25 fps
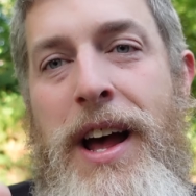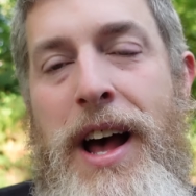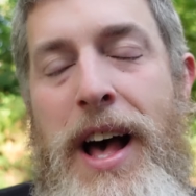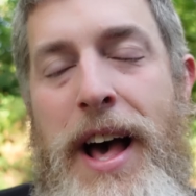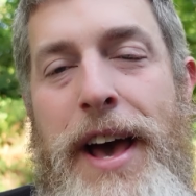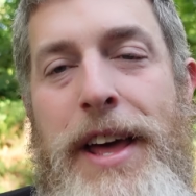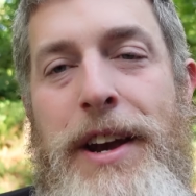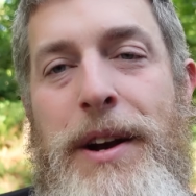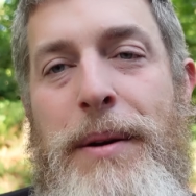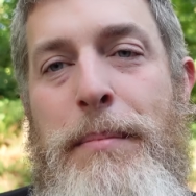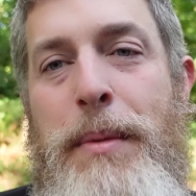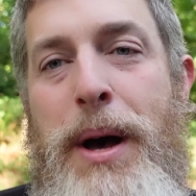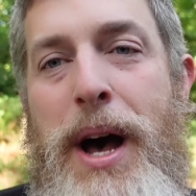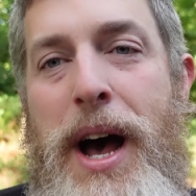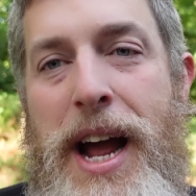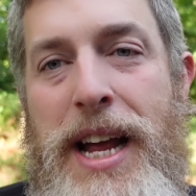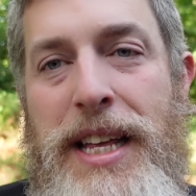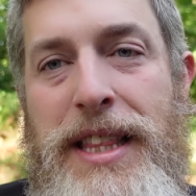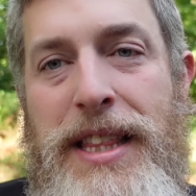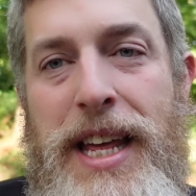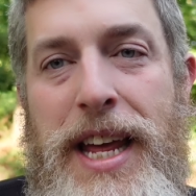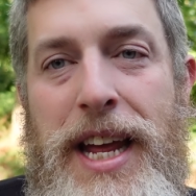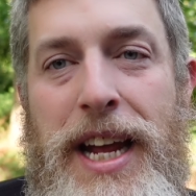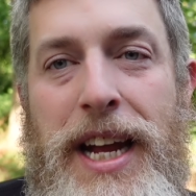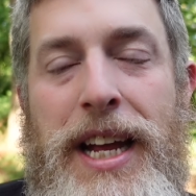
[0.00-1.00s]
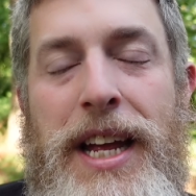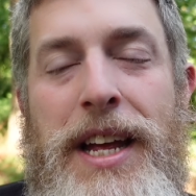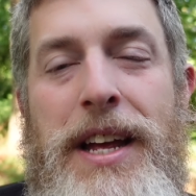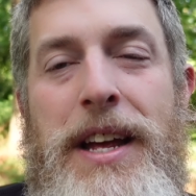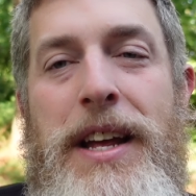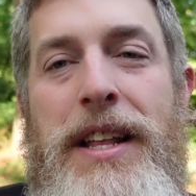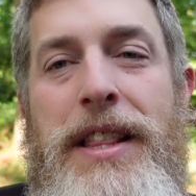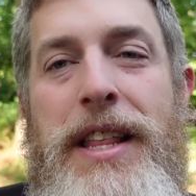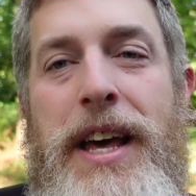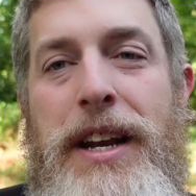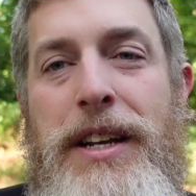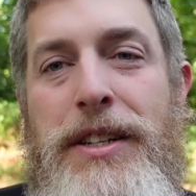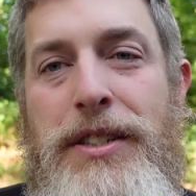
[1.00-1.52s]
item, I think,
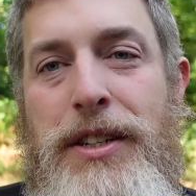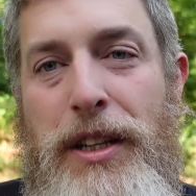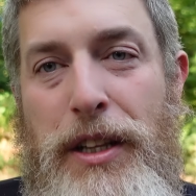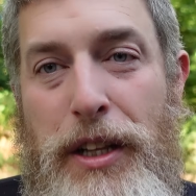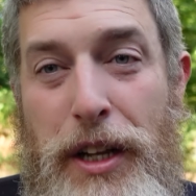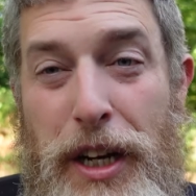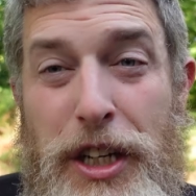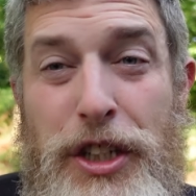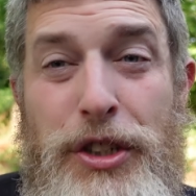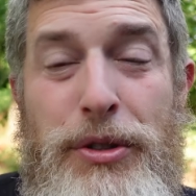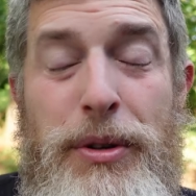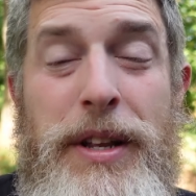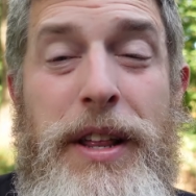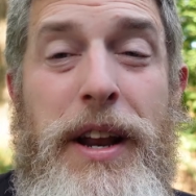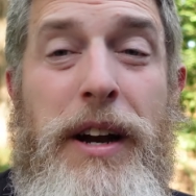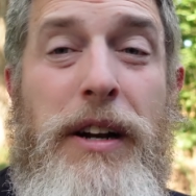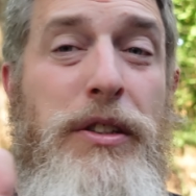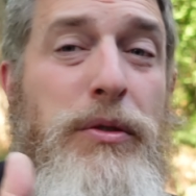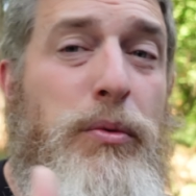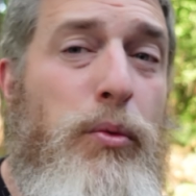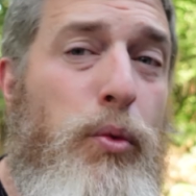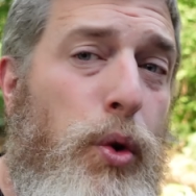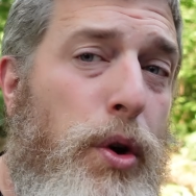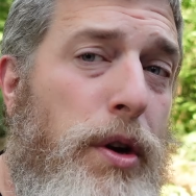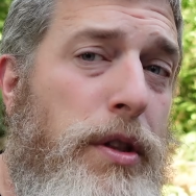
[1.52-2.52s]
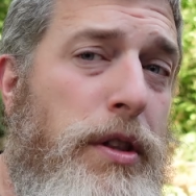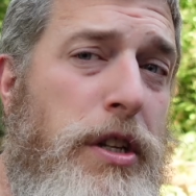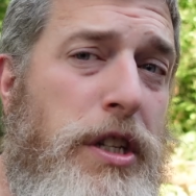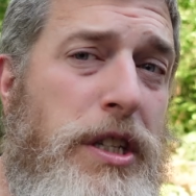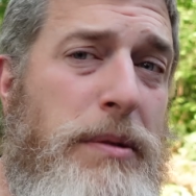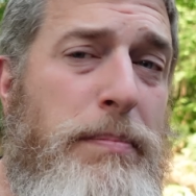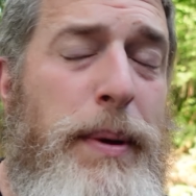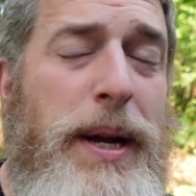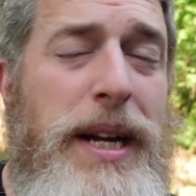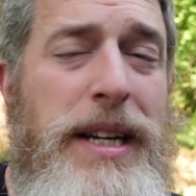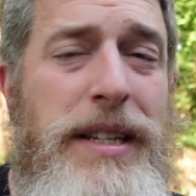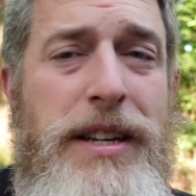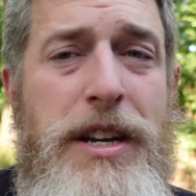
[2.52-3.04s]
that is a luxury that is worth the
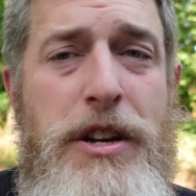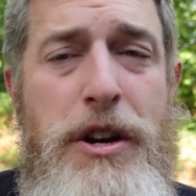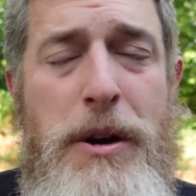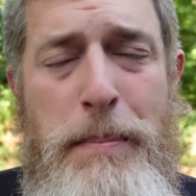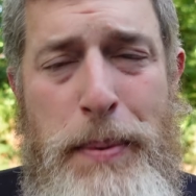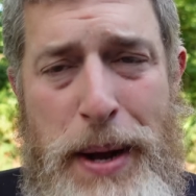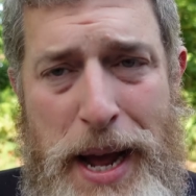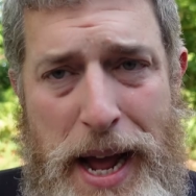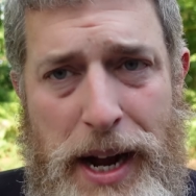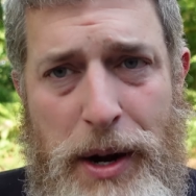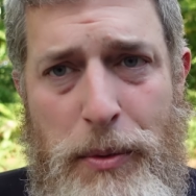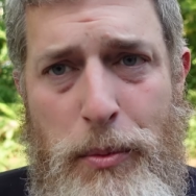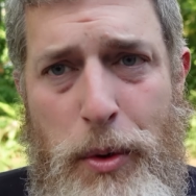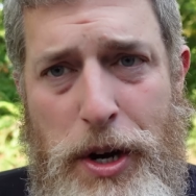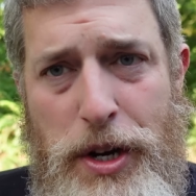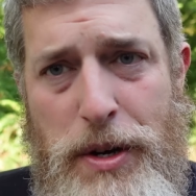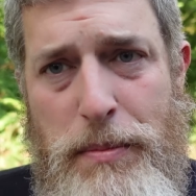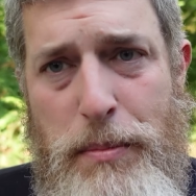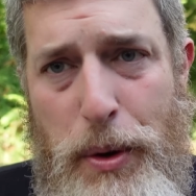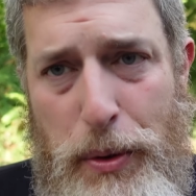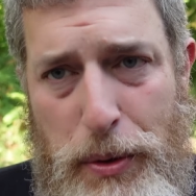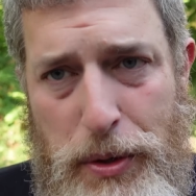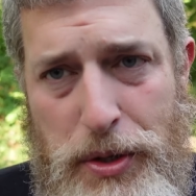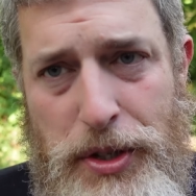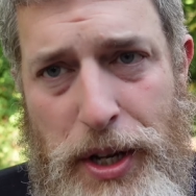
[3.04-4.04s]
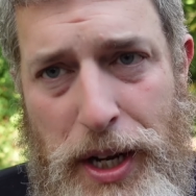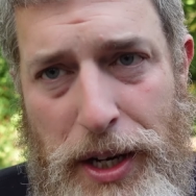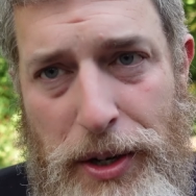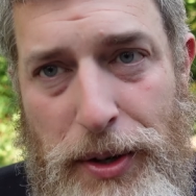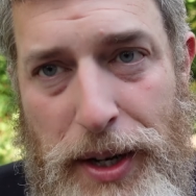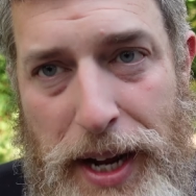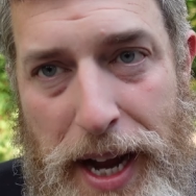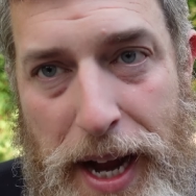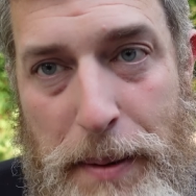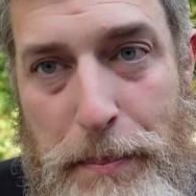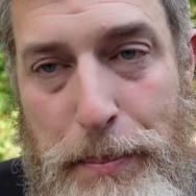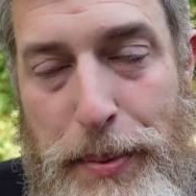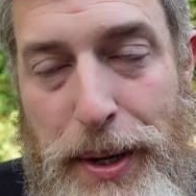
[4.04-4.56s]
space in your pack while you're motorcycle
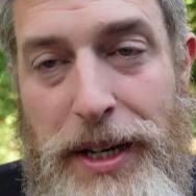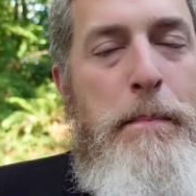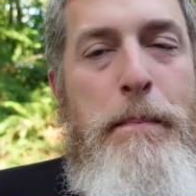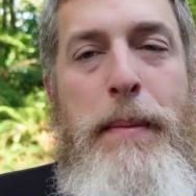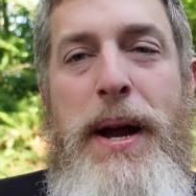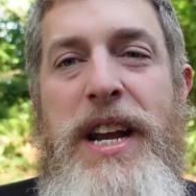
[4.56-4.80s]
camping.